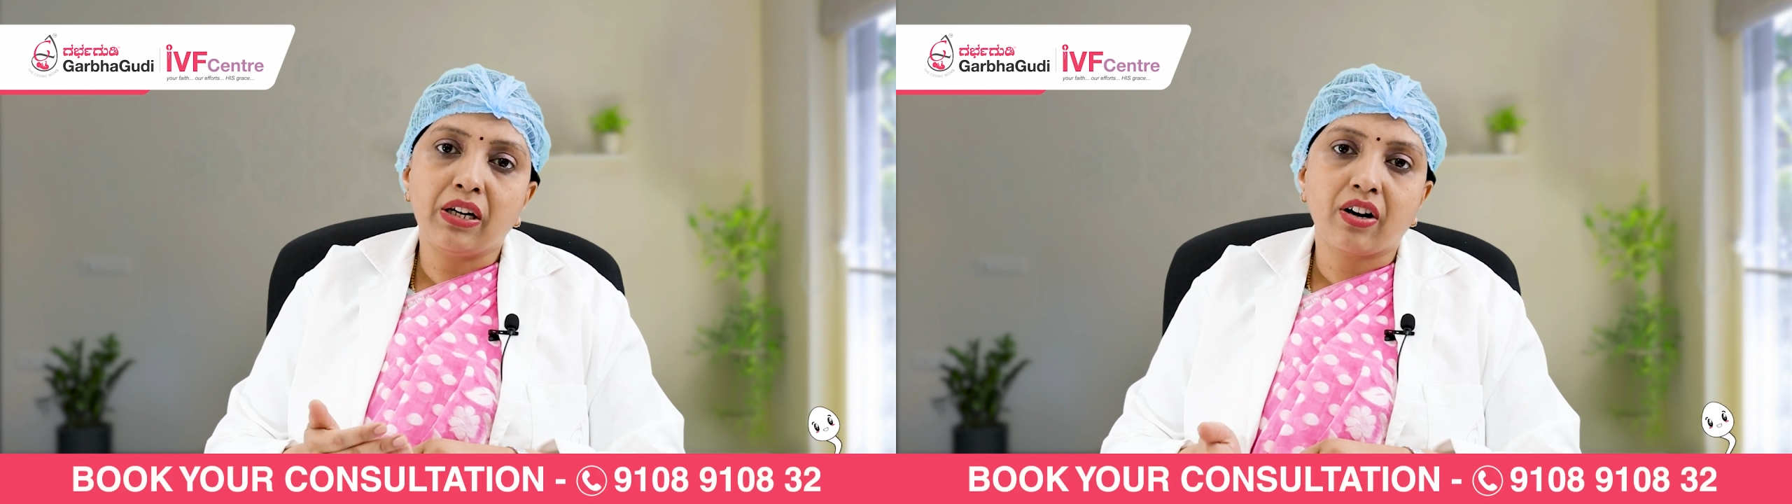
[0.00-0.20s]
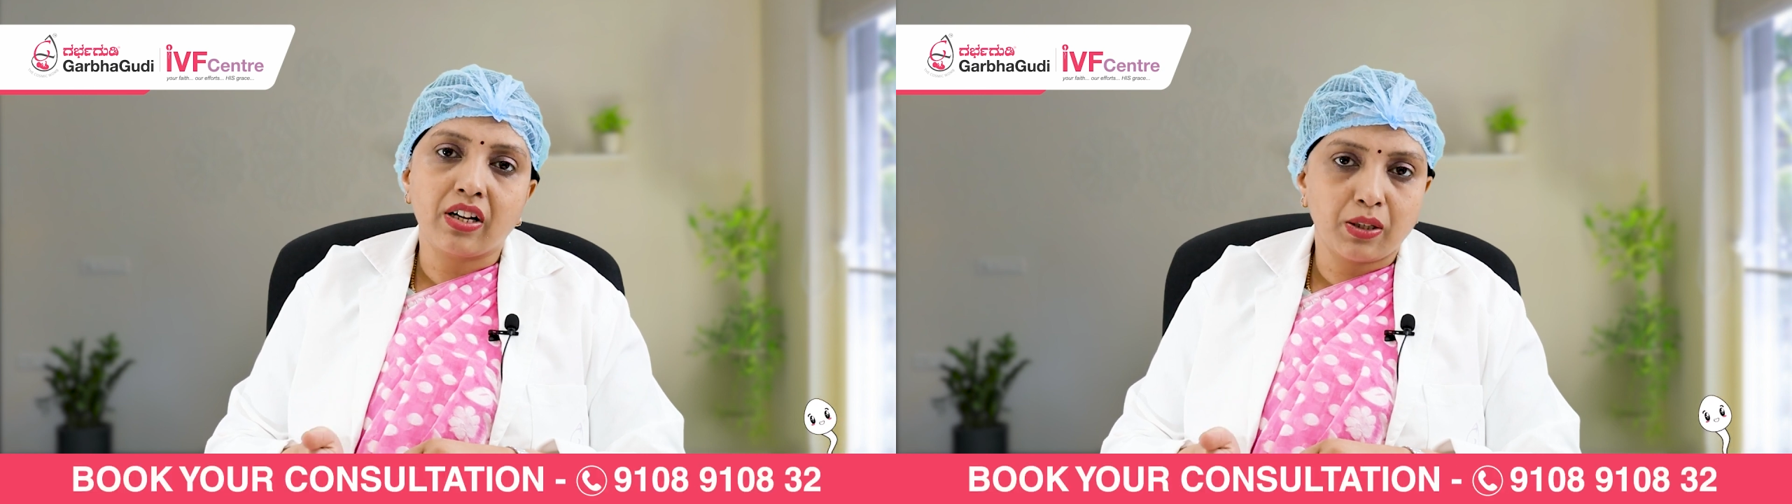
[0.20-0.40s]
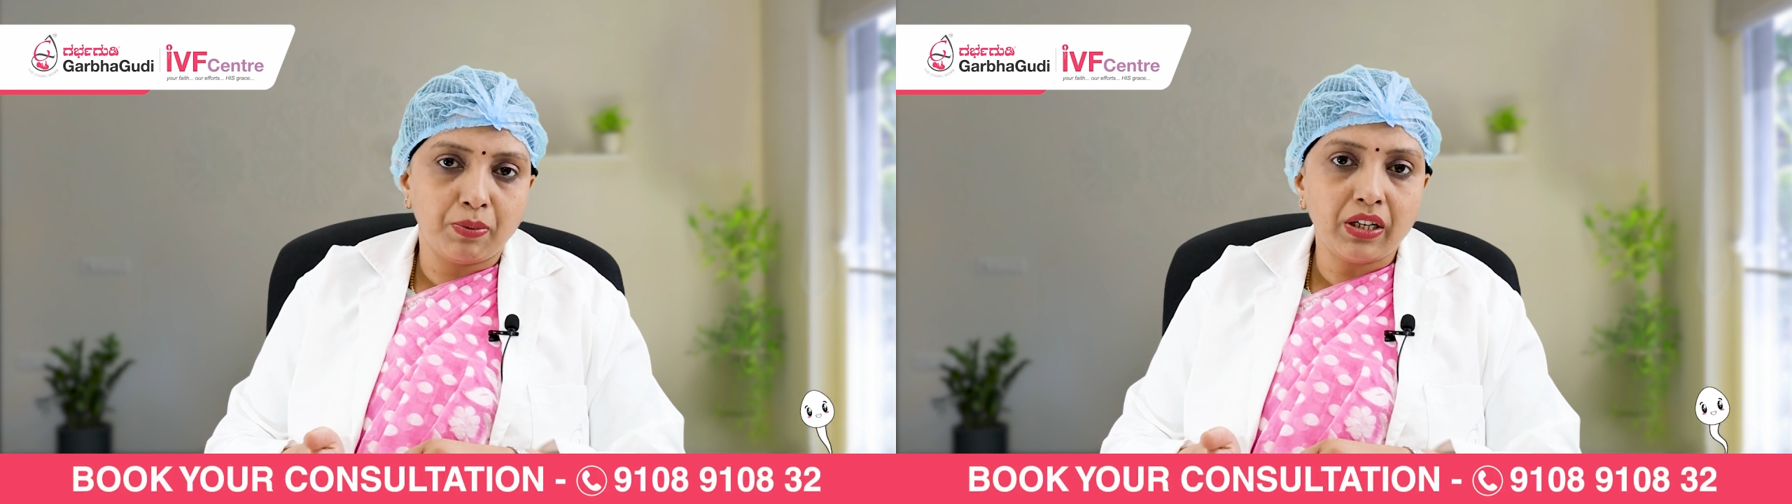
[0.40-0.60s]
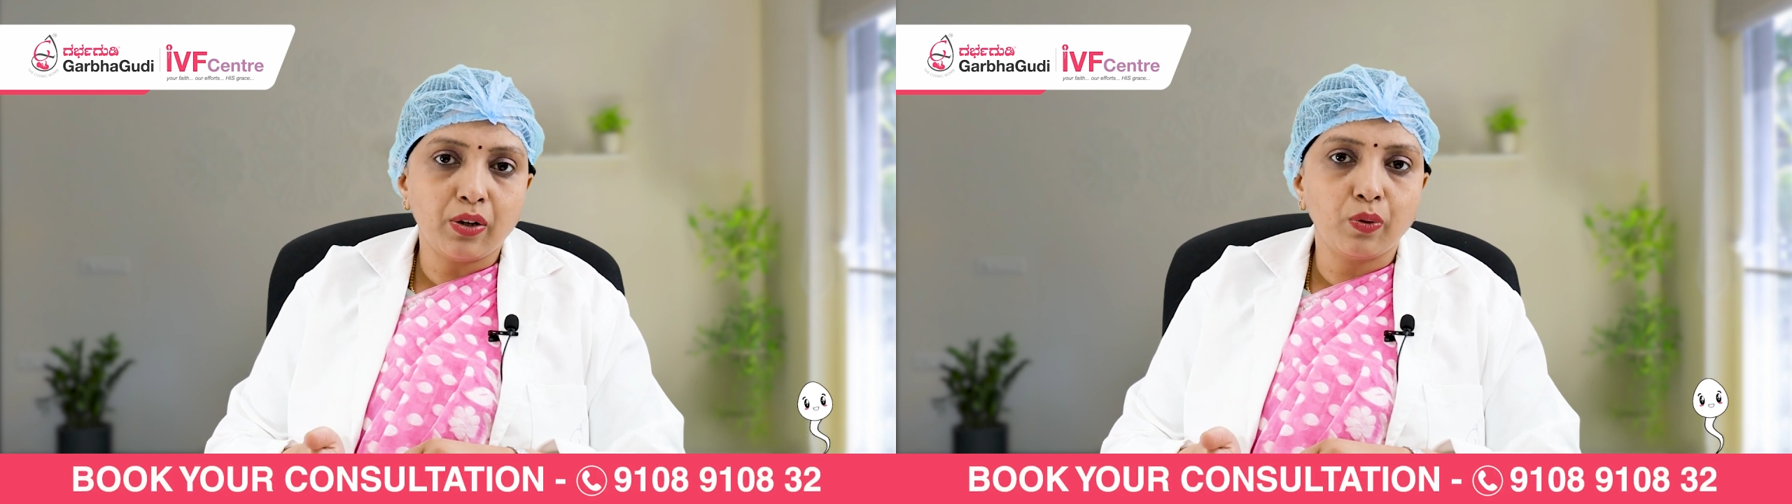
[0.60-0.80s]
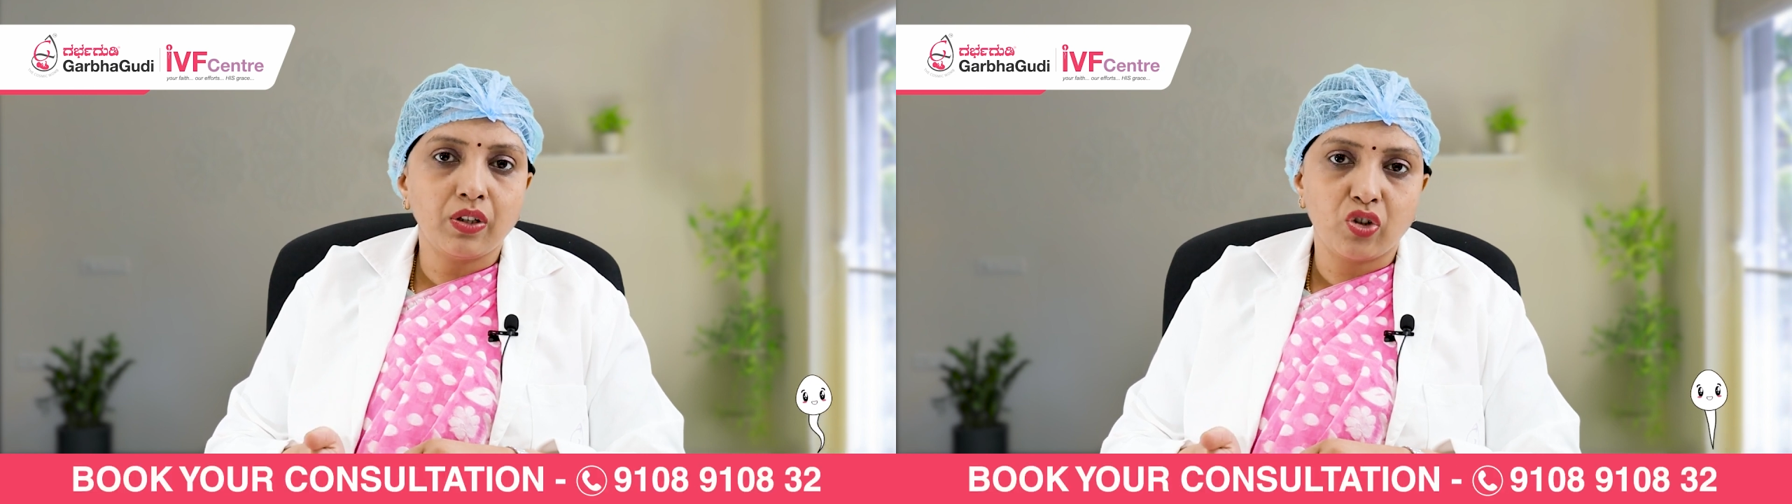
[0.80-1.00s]

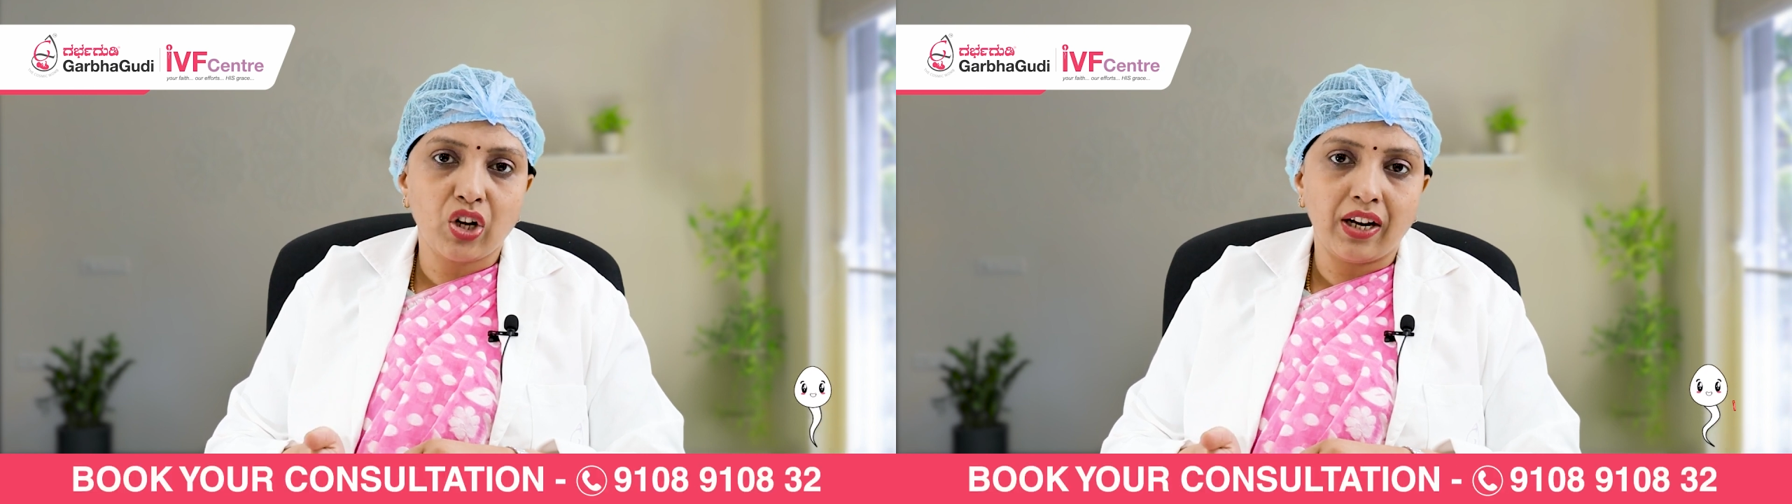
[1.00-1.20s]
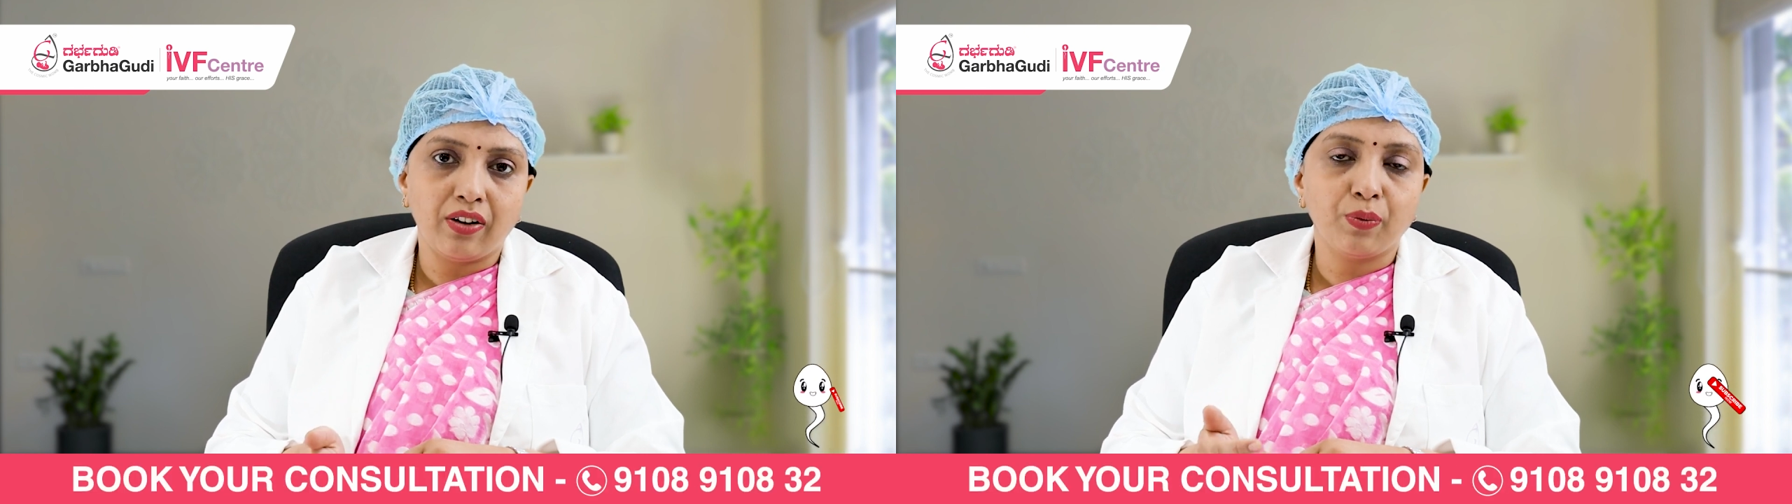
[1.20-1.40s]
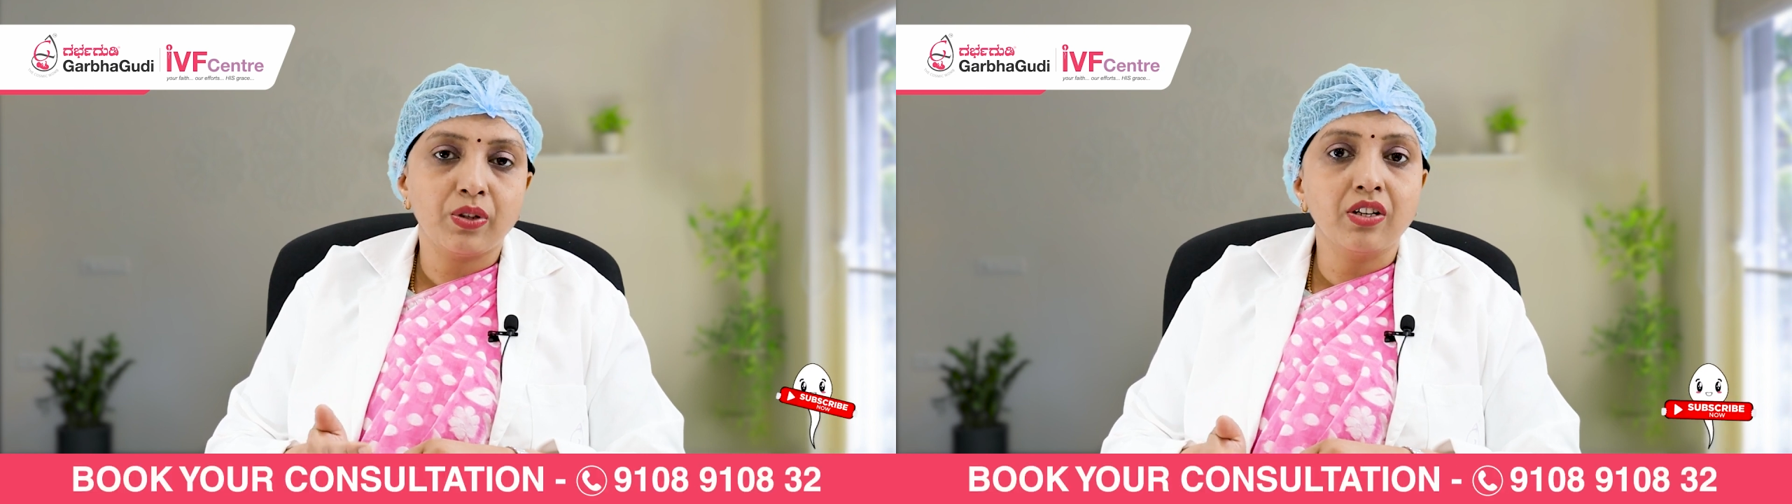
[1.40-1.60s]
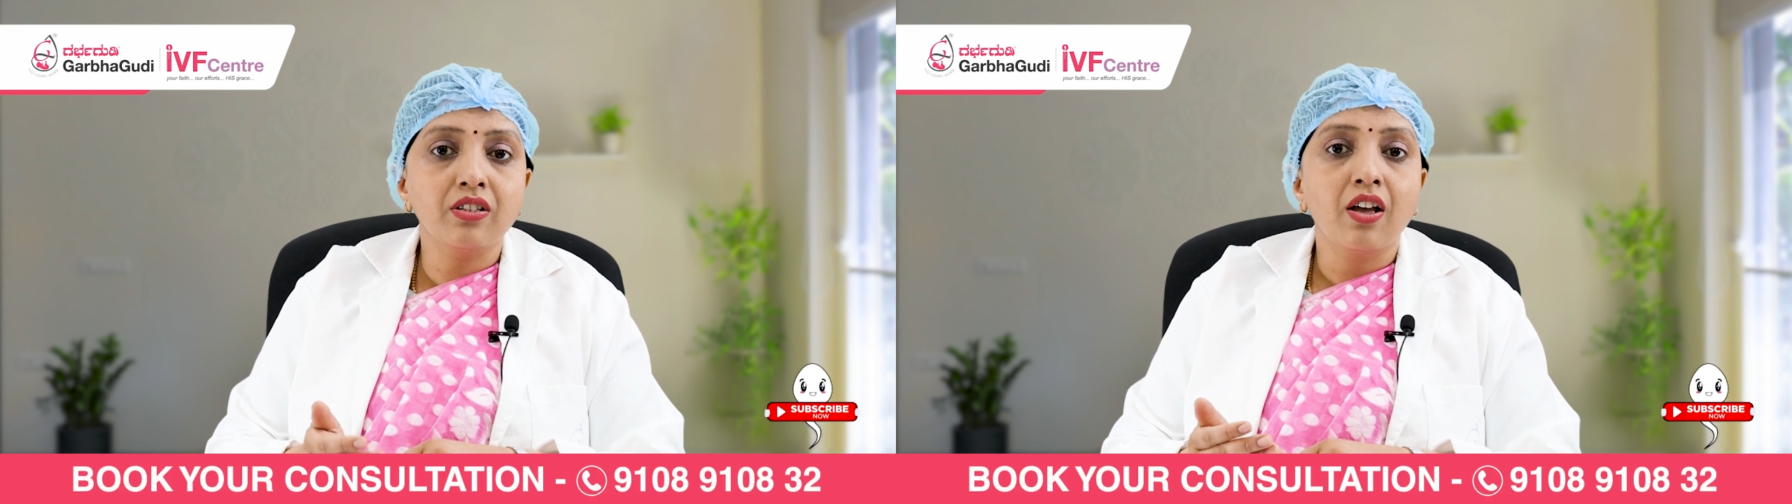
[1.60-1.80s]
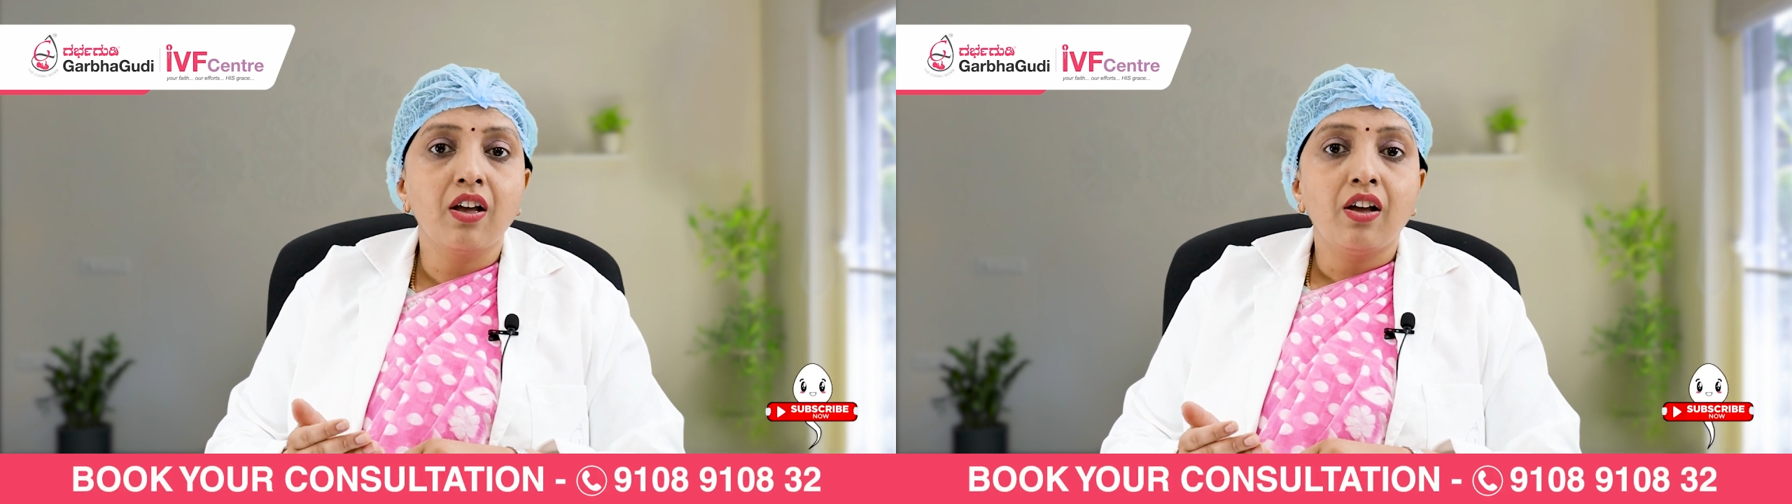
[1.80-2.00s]
transmitted to the child, which is